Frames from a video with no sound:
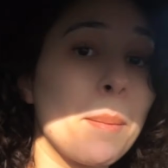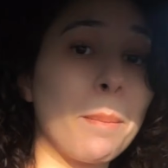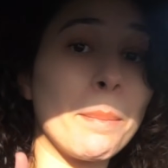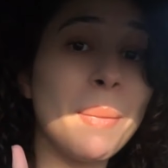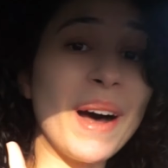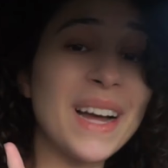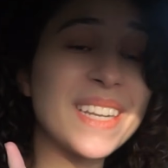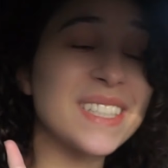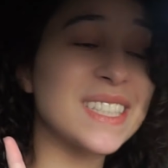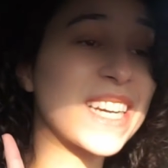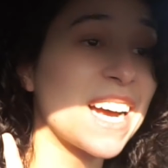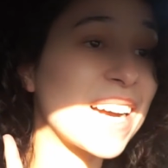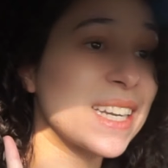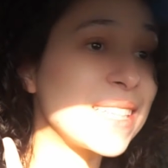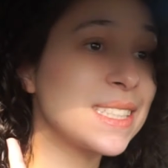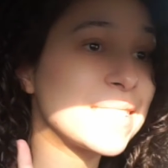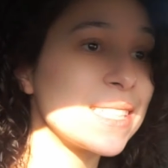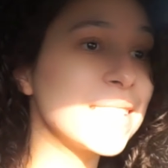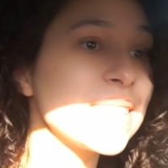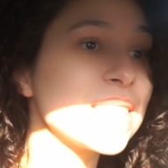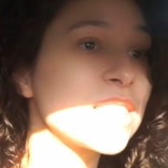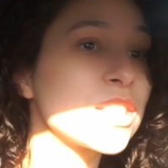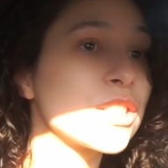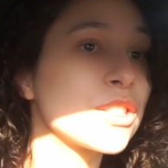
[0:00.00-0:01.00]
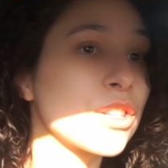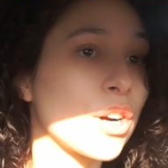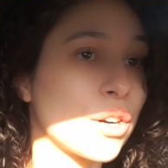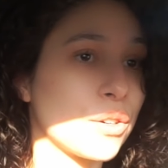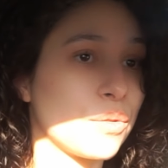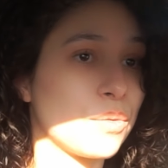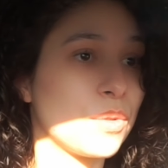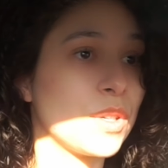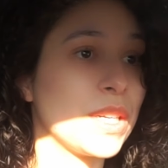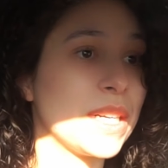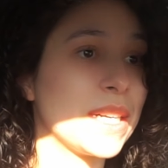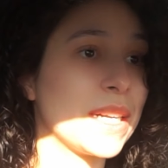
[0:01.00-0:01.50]
But I did start
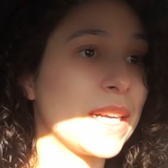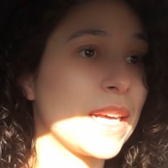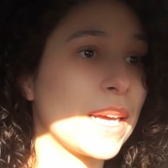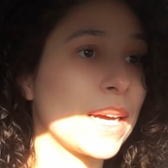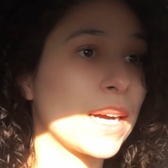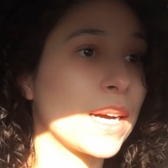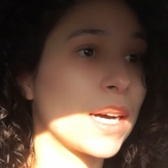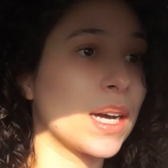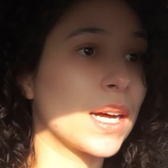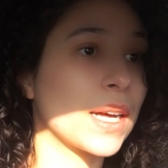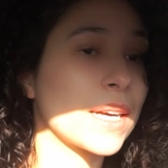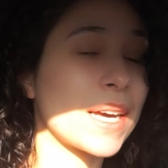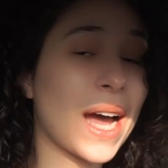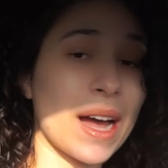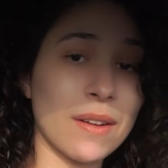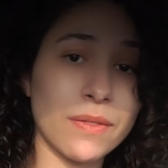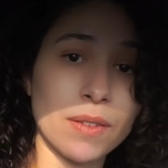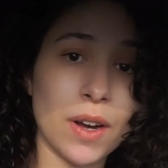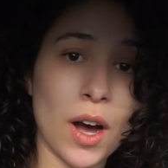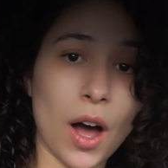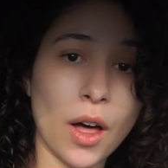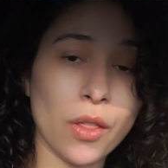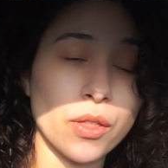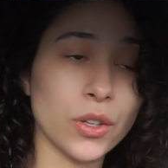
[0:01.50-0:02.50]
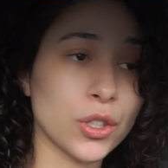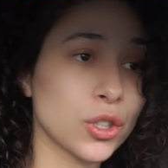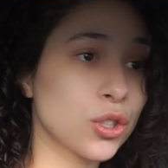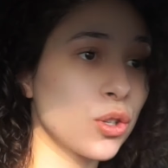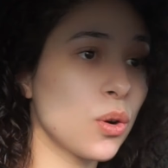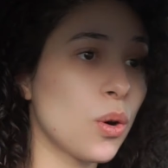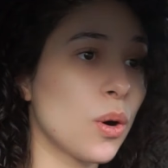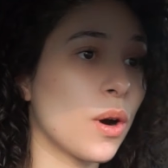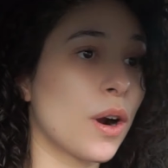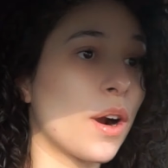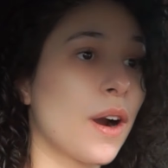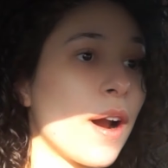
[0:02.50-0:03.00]
reading Kafka on the
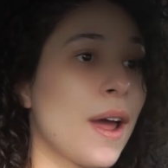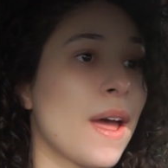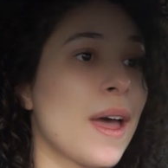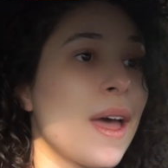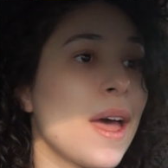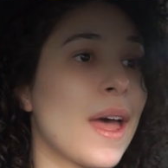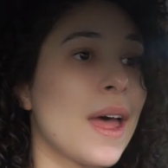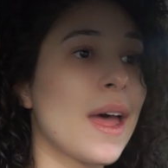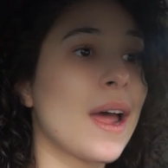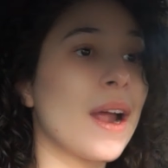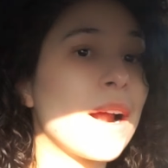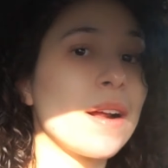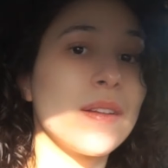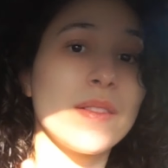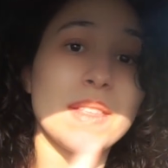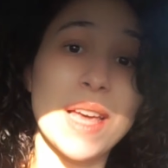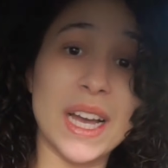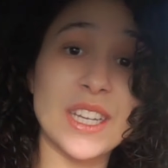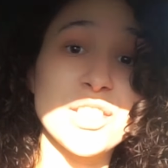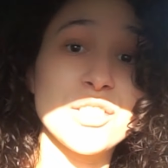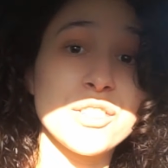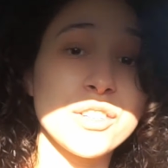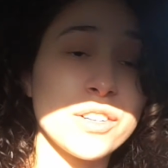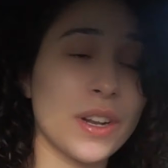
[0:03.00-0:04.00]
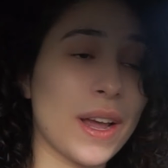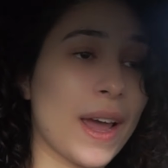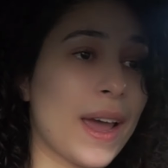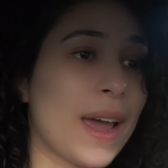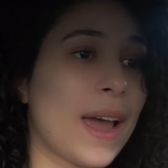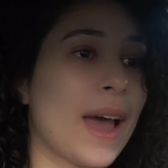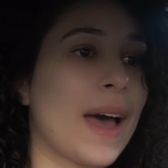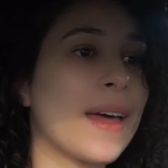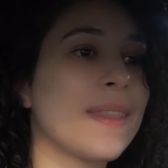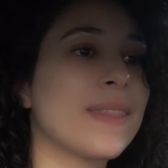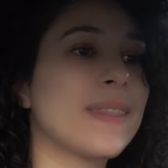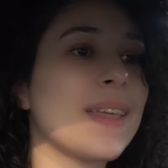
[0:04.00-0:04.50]
Shore
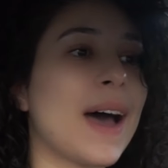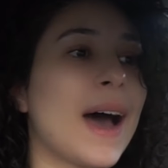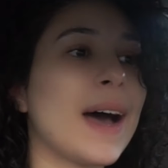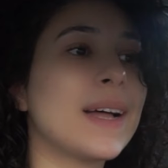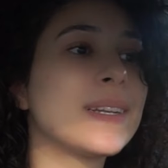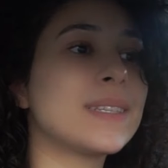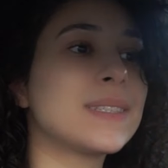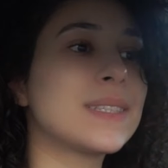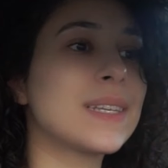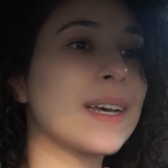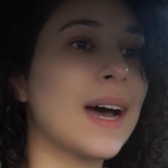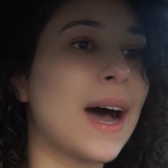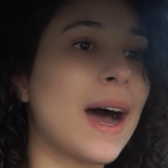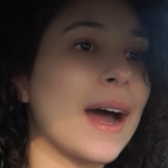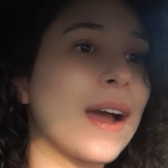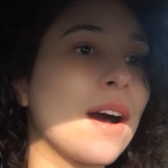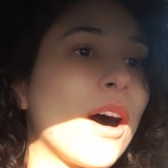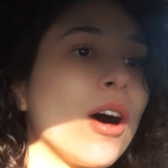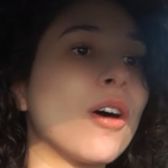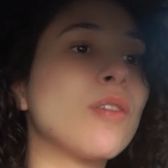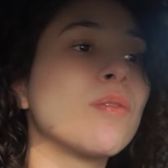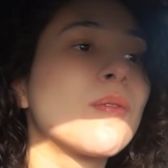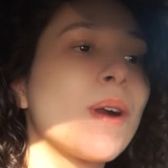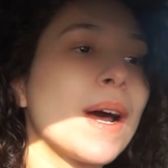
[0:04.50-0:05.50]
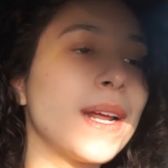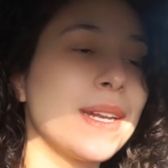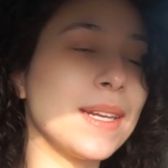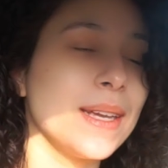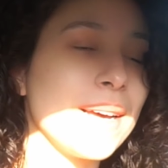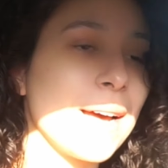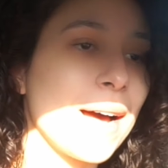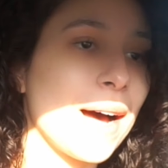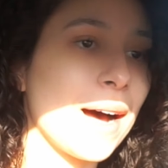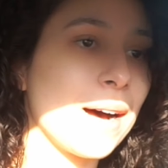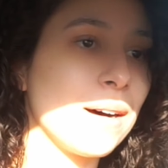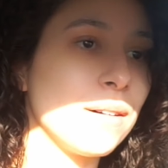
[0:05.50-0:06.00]
yesterday, and that I already
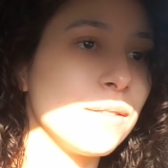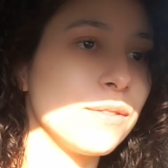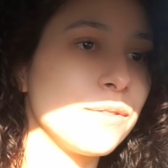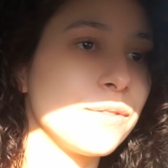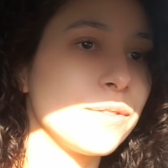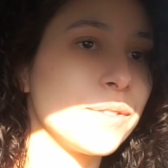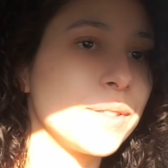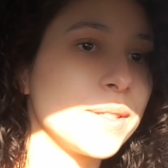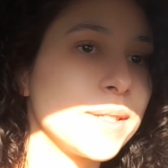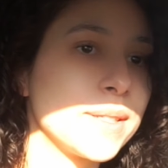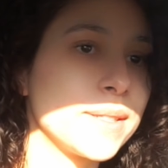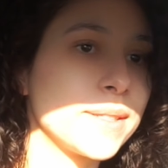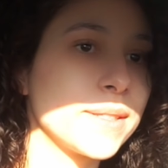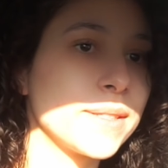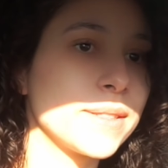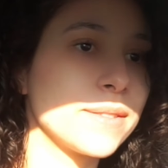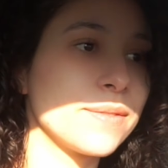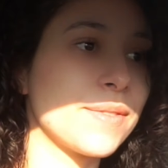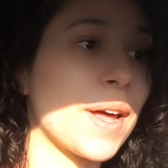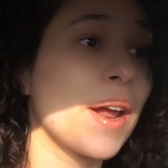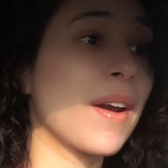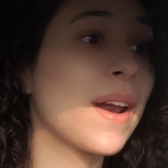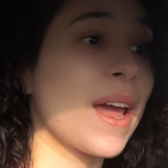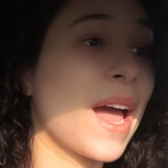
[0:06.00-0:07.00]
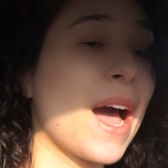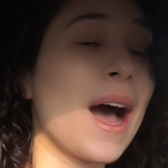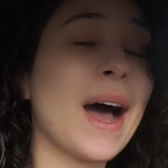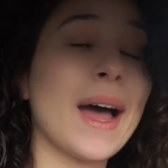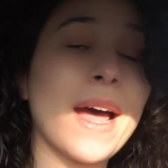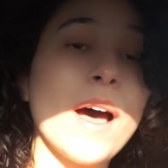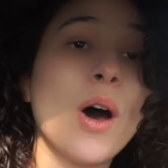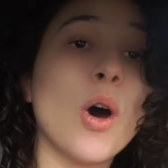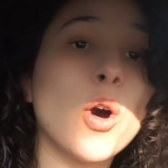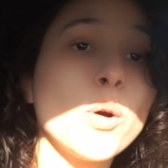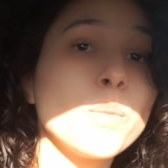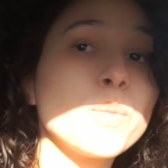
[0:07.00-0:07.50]
have very high
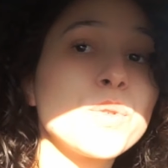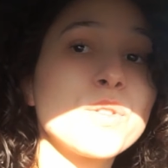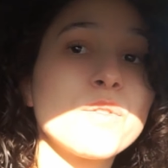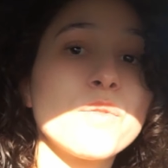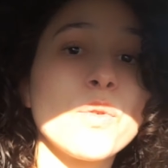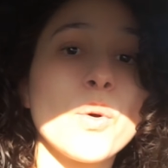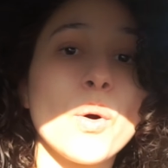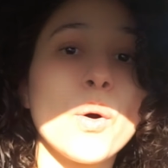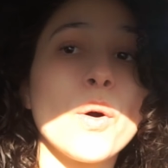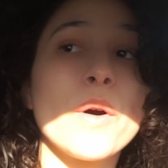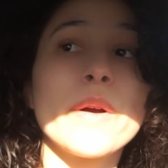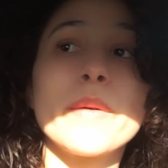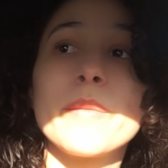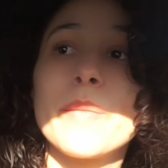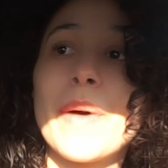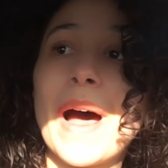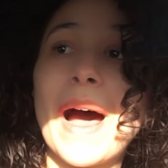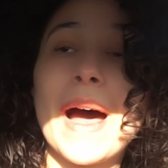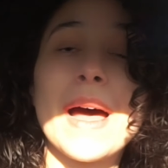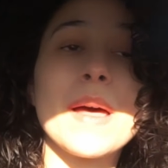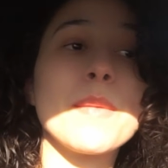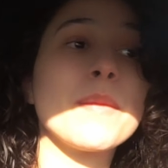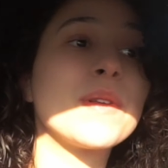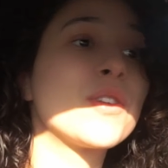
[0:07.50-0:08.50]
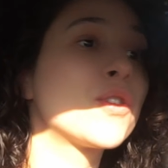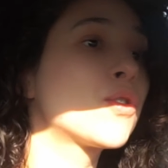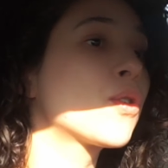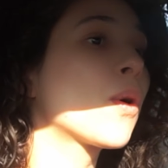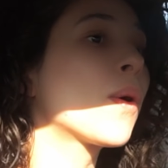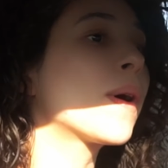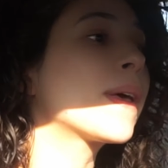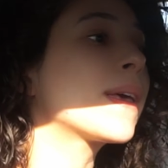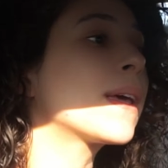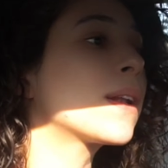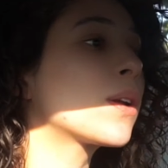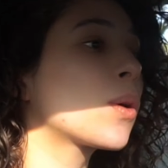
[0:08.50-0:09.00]
hopes for. I'm
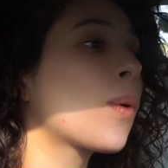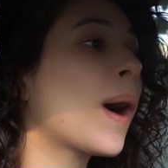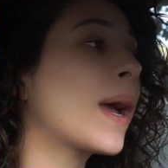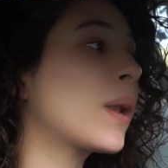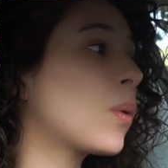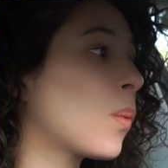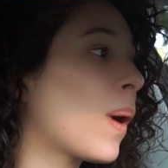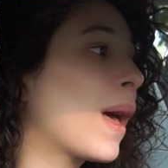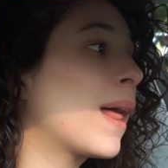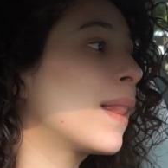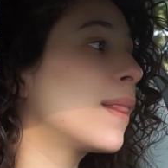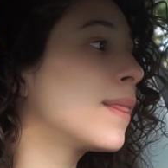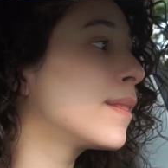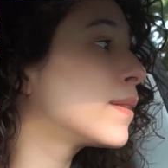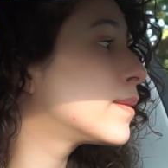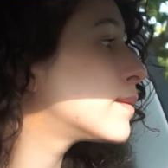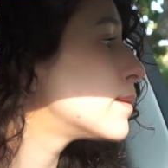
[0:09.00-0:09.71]
enjoying it quite well.